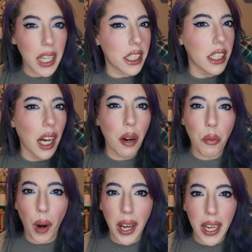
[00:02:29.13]
It's not
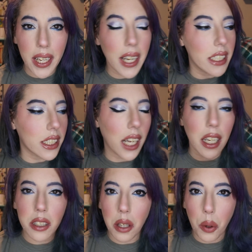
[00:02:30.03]
white, it's
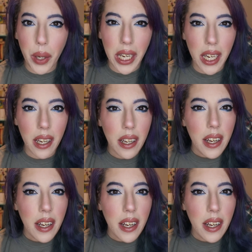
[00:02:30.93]
not glowy,